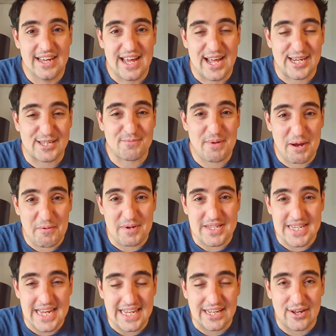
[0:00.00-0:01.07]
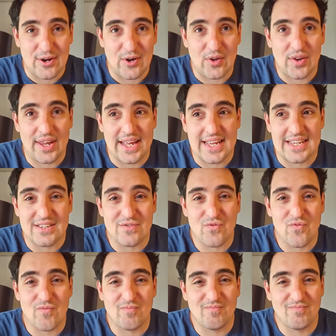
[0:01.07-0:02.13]
expect when taking it on, is
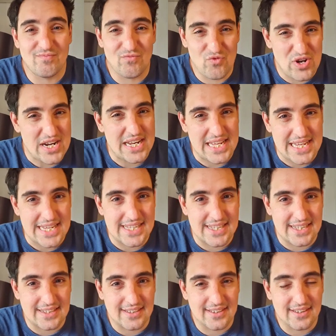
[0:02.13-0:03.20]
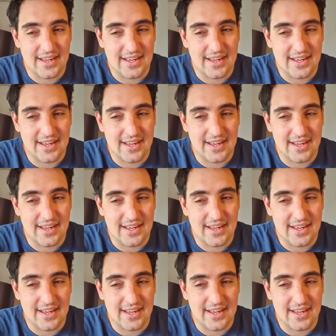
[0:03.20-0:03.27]
really easy,